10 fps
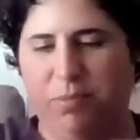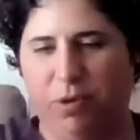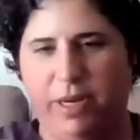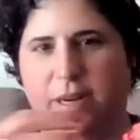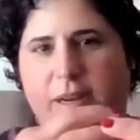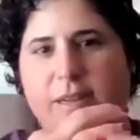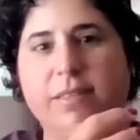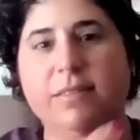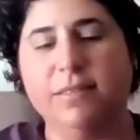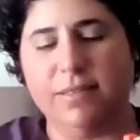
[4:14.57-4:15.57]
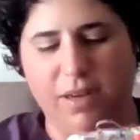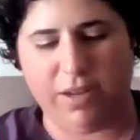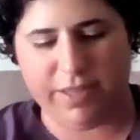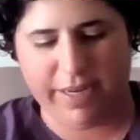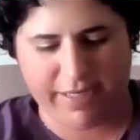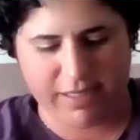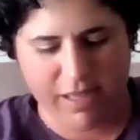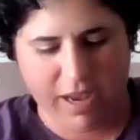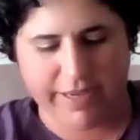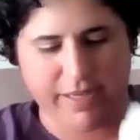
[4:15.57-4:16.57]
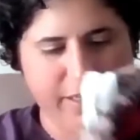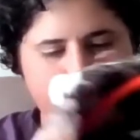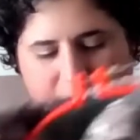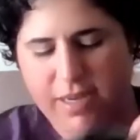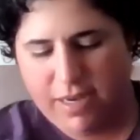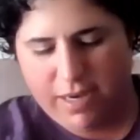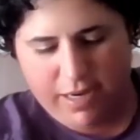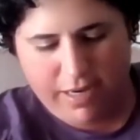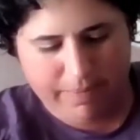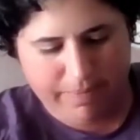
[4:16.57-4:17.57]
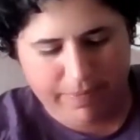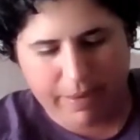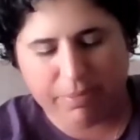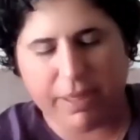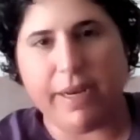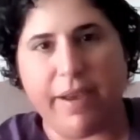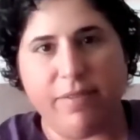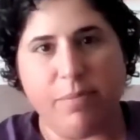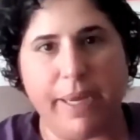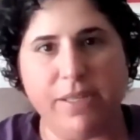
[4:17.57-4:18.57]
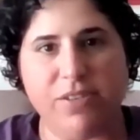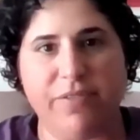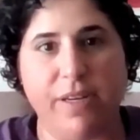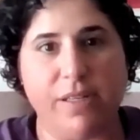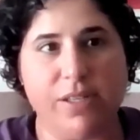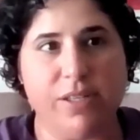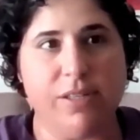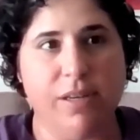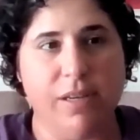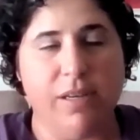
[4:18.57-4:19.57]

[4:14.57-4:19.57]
working on the next lion. Plan to have a page finish